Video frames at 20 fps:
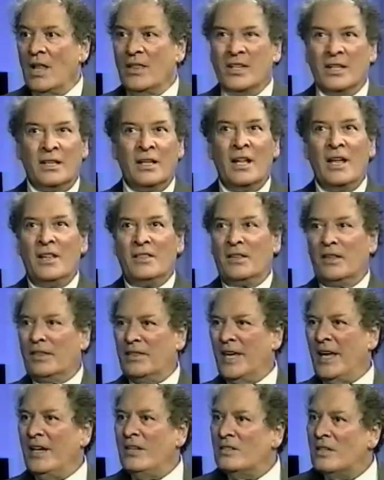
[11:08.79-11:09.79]
The, the
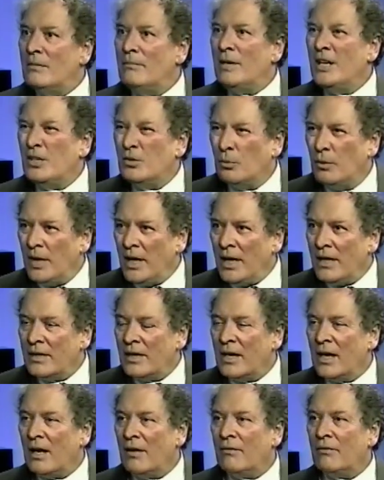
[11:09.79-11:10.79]
things in between
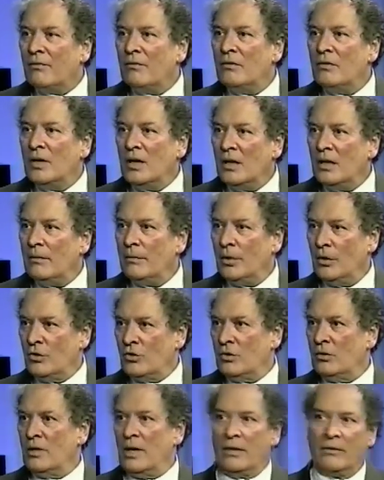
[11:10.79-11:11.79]
that have little
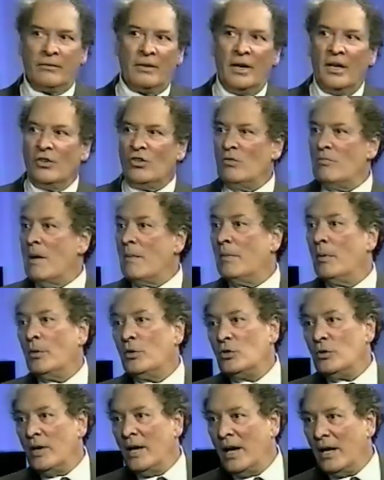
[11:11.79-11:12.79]
emotion, like, do you remember
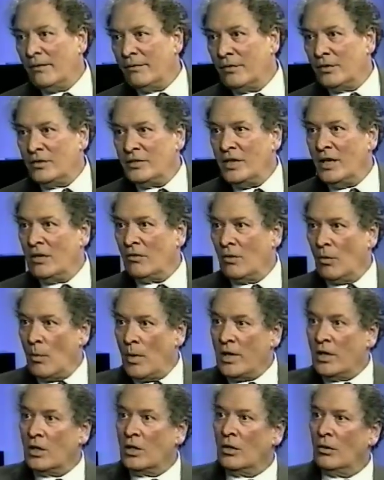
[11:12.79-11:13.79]
what you had for dinner a
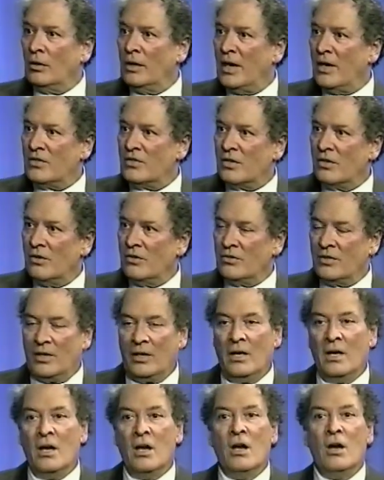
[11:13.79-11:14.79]
week ago last Thursday?